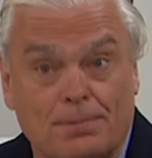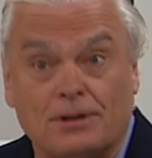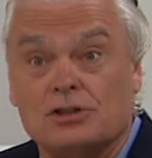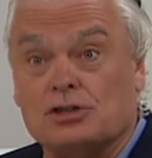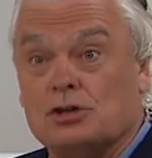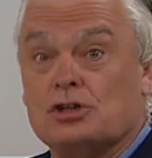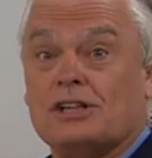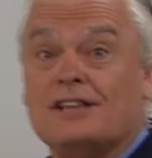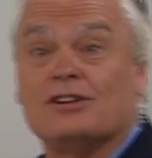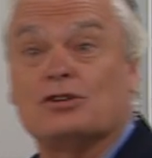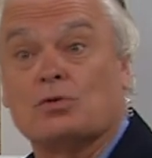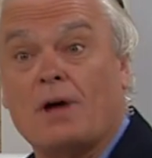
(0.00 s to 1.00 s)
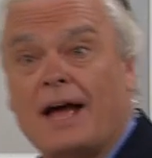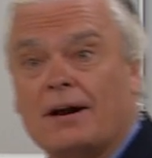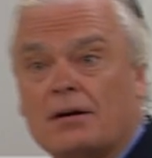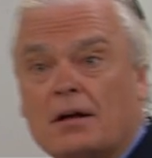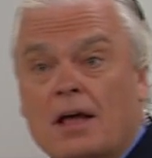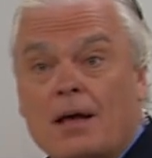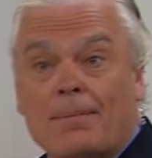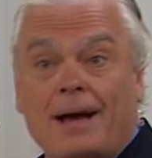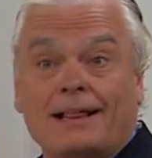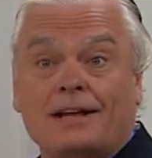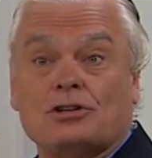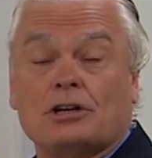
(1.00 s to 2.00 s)
bill is usually the dryer. My
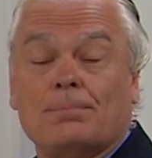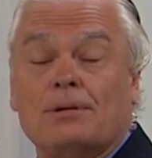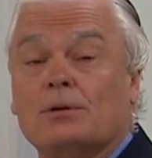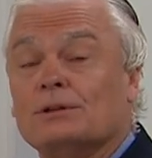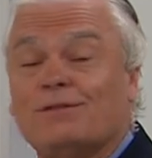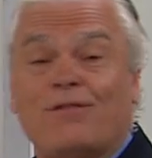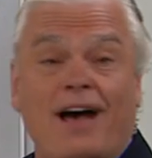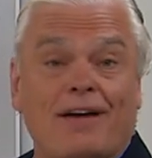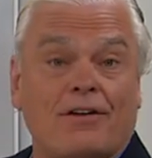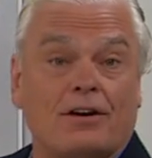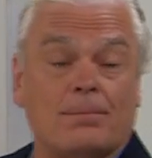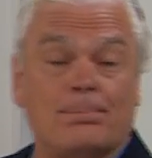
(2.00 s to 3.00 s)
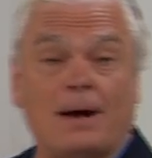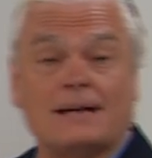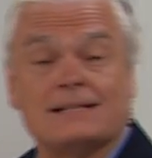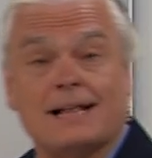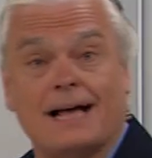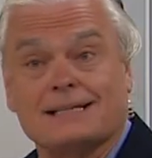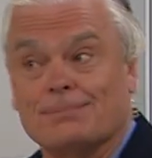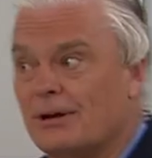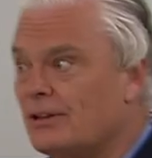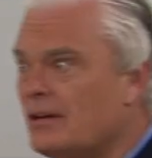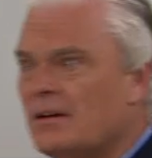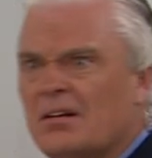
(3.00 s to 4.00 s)
electrical bill was $500 last
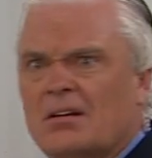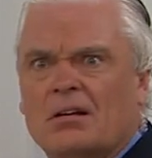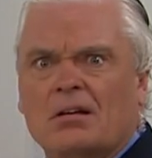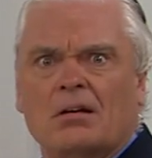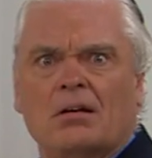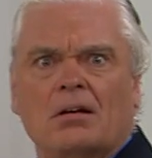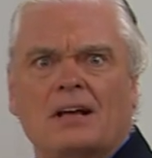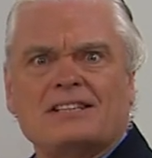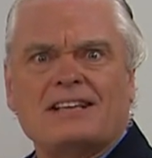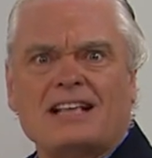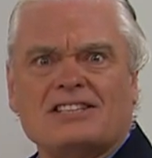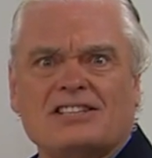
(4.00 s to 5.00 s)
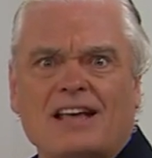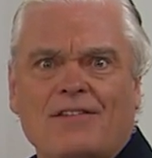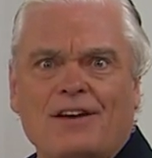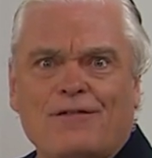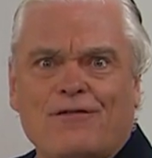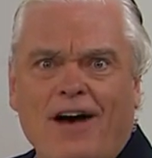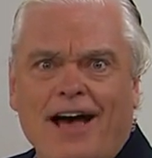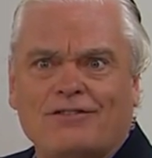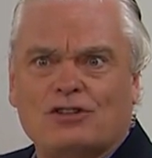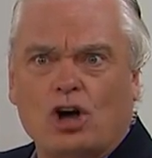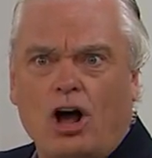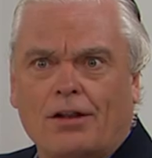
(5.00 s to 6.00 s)
month. Is that
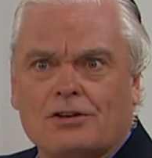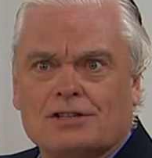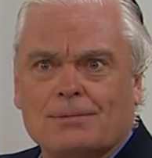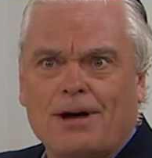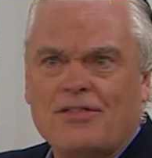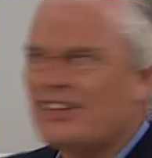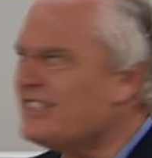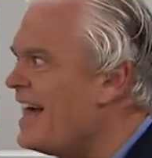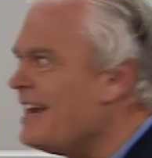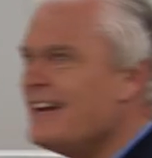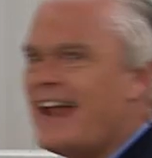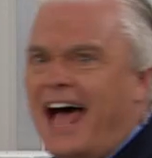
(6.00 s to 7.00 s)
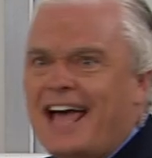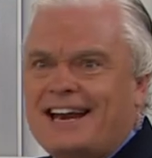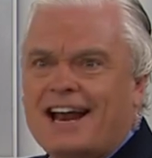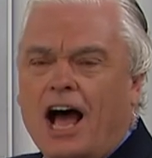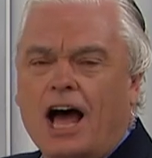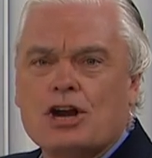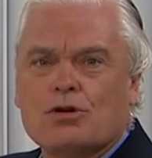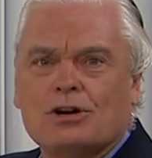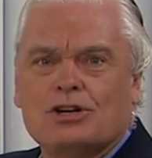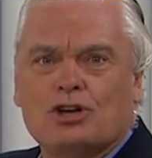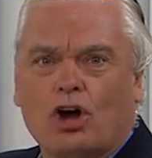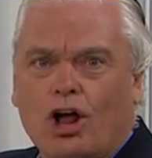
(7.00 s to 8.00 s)
$75 a month? Is that
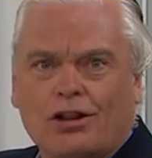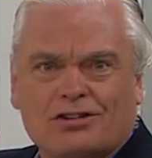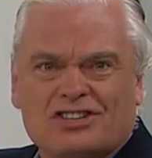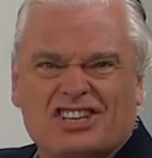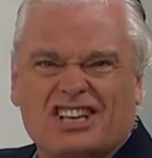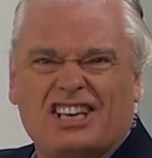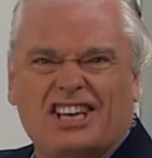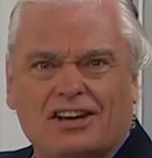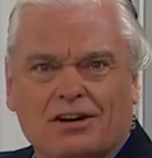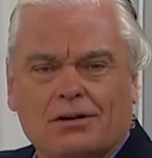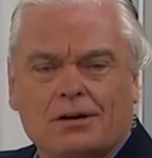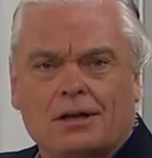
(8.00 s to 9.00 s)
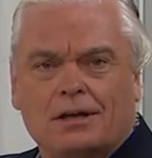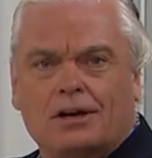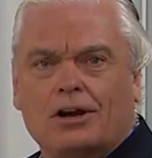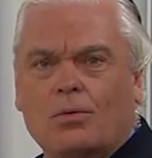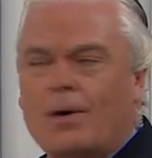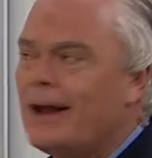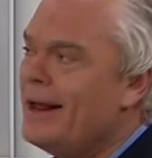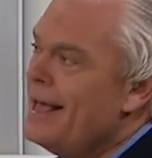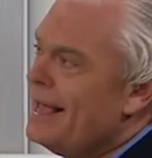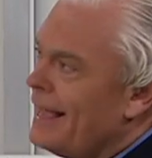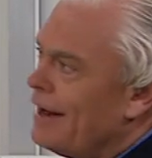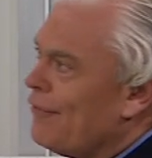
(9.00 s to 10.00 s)
$900 a year? You know what?
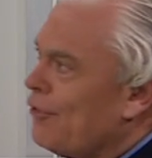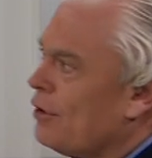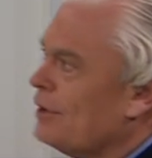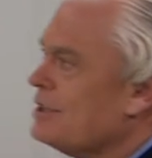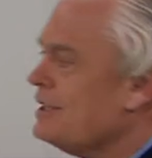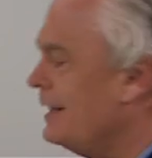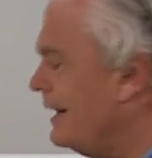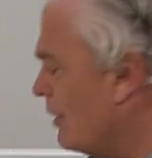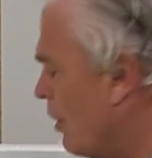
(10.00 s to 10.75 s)
Get a floor-to-ceiling